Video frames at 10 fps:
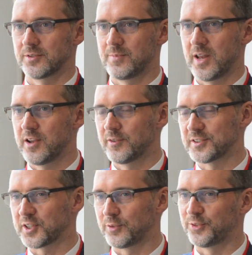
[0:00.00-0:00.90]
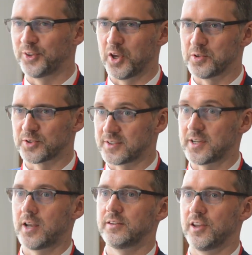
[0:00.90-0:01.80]
And many of us have used the
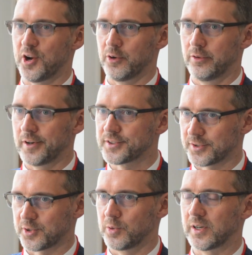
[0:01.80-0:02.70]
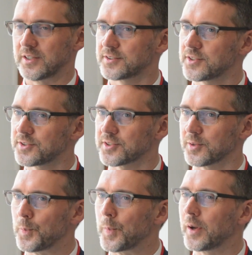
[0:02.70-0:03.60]
10-year risk scoring
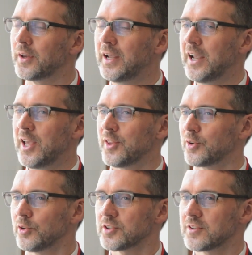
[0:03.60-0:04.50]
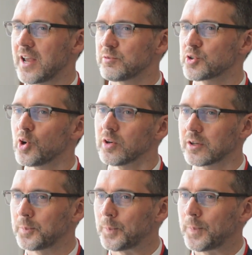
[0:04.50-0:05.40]
system, but they also now
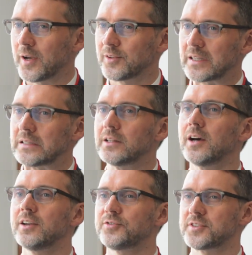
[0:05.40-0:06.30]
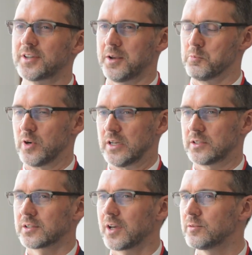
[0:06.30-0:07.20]
talk about a lifetime risk.